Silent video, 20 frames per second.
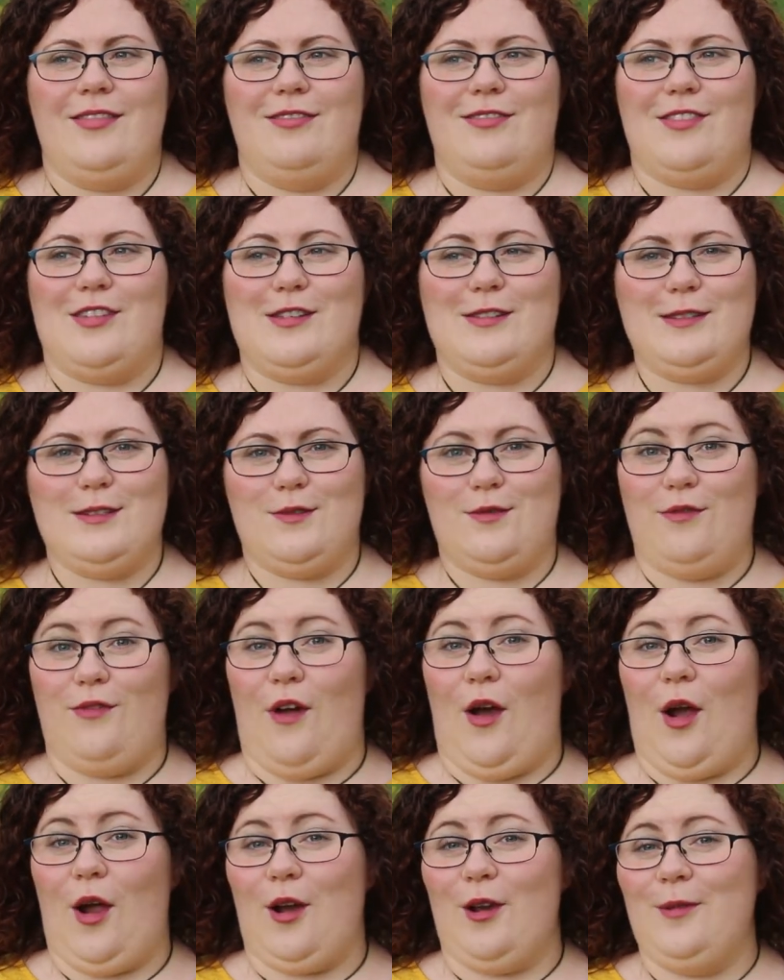this
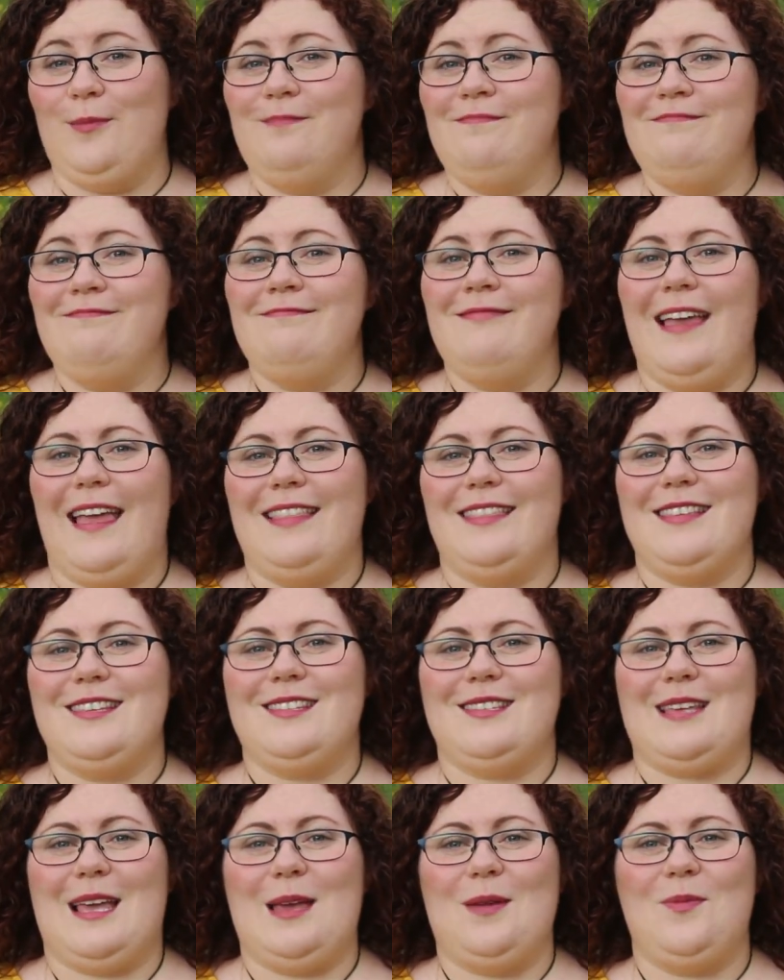farm in the
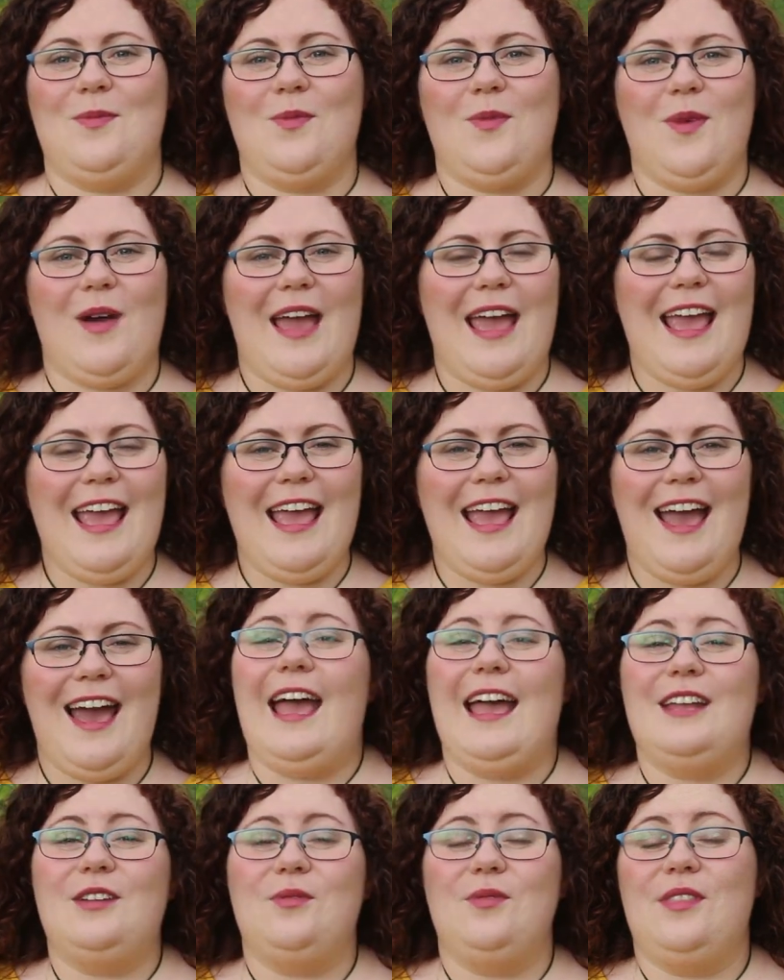same way.
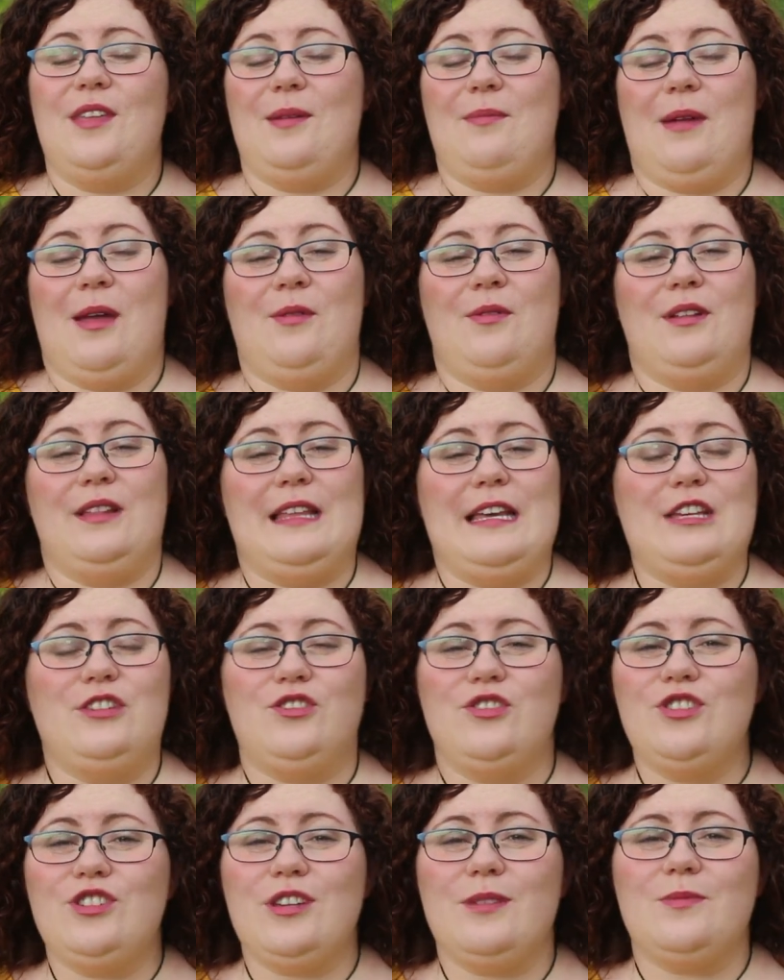I don't think my
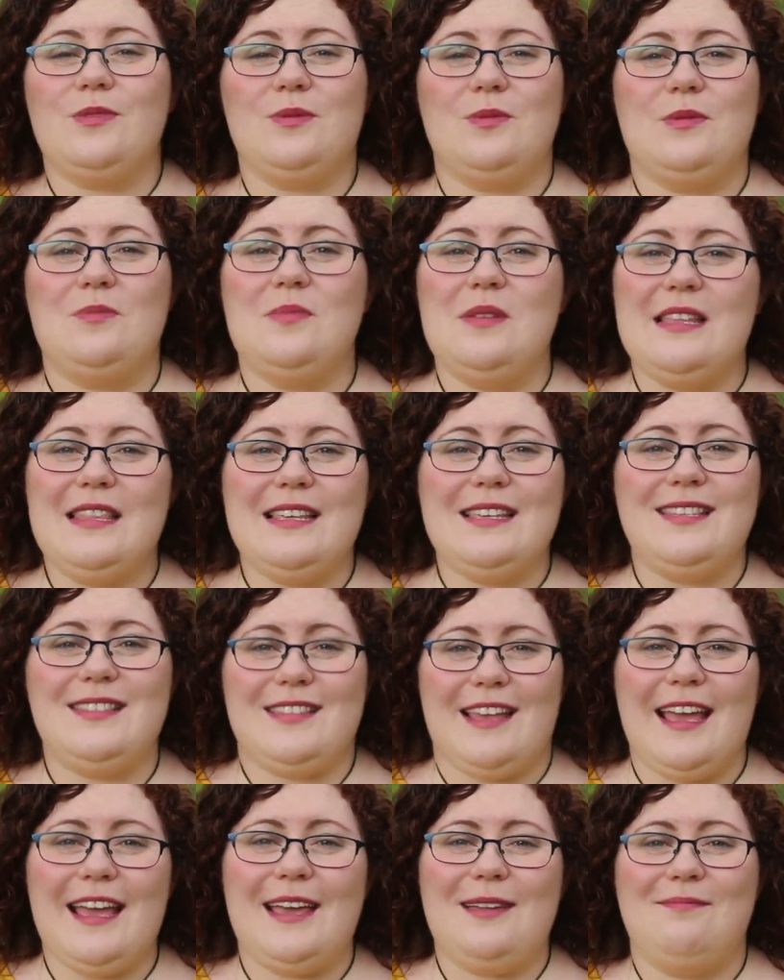relationships would be the
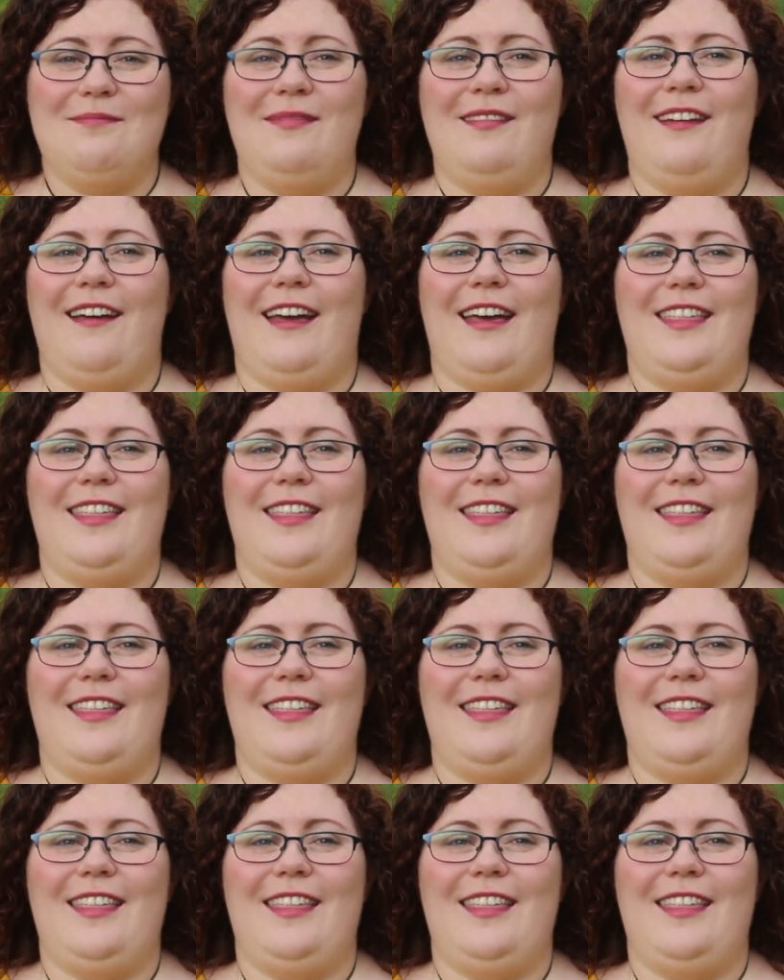same.